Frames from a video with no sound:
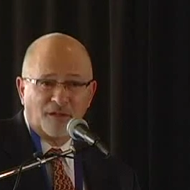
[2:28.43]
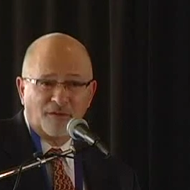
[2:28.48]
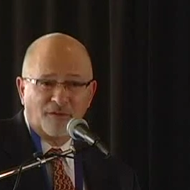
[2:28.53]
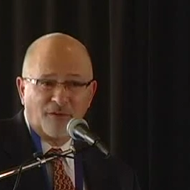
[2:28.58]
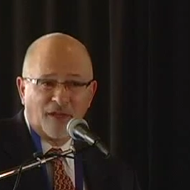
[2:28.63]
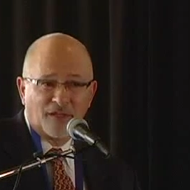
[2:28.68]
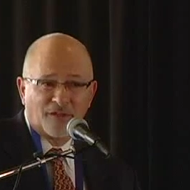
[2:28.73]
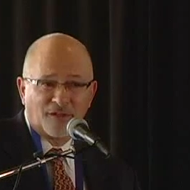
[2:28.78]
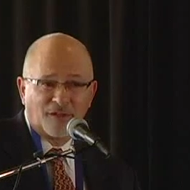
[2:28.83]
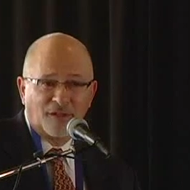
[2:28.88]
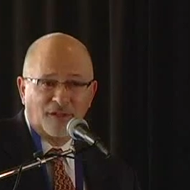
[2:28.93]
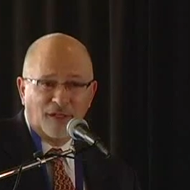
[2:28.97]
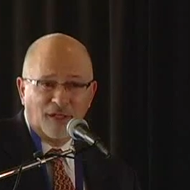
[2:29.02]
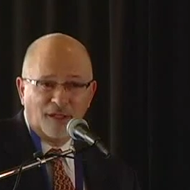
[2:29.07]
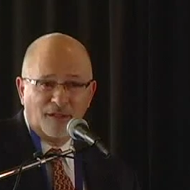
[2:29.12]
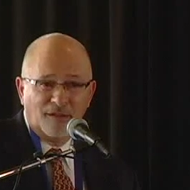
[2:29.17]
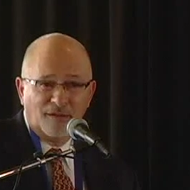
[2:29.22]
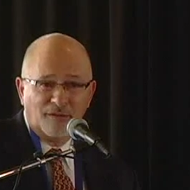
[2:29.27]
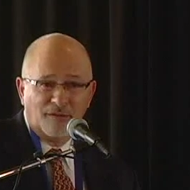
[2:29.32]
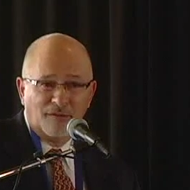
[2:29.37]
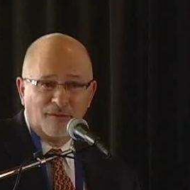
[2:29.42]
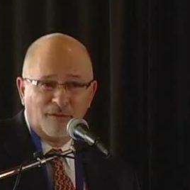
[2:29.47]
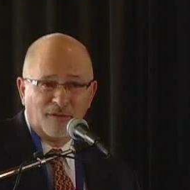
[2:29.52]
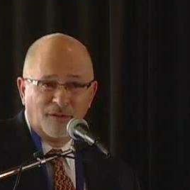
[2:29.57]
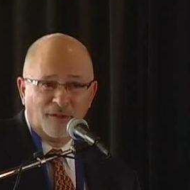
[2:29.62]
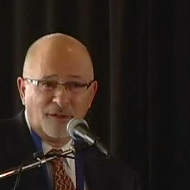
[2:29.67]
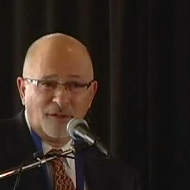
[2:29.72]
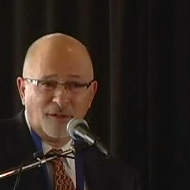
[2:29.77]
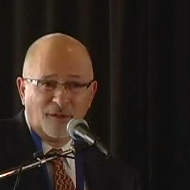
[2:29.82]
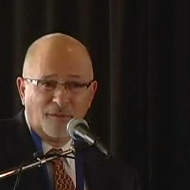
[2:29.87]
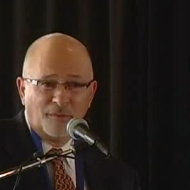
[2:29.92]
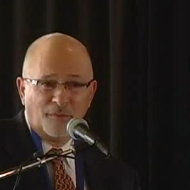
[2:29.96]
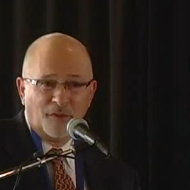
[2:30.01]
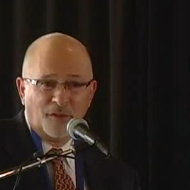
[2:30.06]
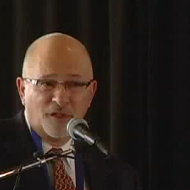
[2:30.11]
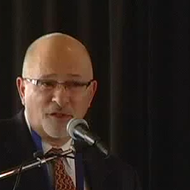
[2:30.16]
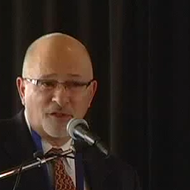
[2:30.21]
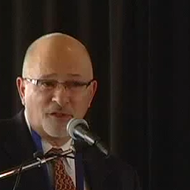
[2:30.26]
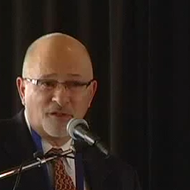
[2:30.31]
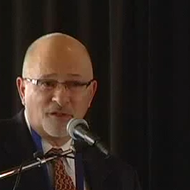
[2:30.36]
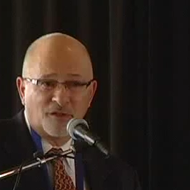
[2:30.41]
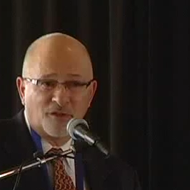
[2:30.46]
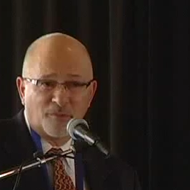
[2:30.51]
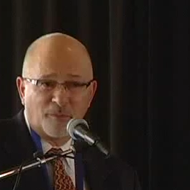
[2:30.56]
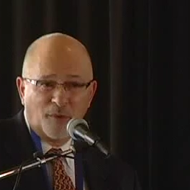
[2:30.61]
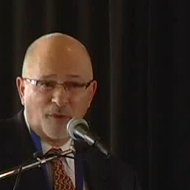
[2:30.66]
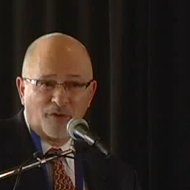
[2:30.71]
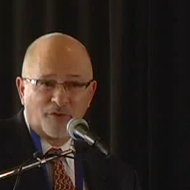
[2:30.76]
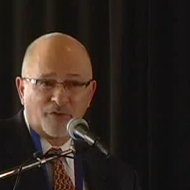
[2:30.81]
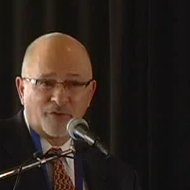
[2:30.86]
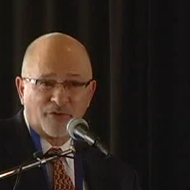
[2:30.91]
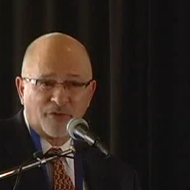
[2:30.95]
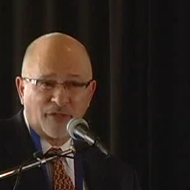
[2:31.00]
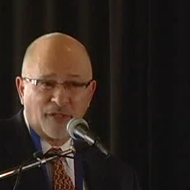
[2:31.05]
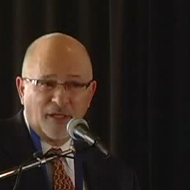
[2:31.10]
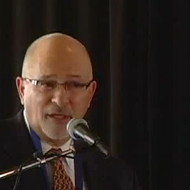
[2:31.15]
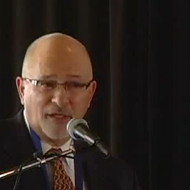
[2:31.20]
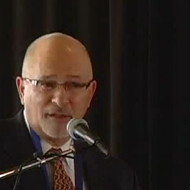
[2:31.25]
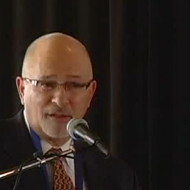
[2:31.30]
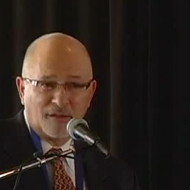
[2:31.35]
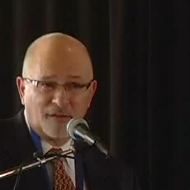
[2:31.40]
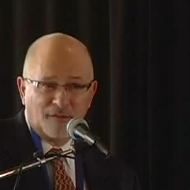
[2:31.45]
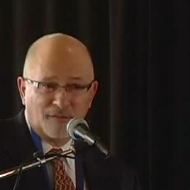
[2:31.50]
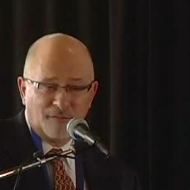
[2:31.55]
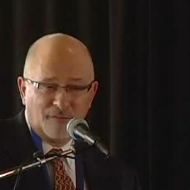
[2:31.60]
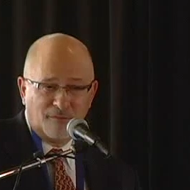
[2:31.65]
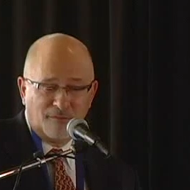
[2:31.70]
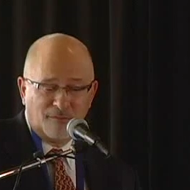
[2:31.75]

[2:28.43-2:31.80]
investigate munitions disposal sites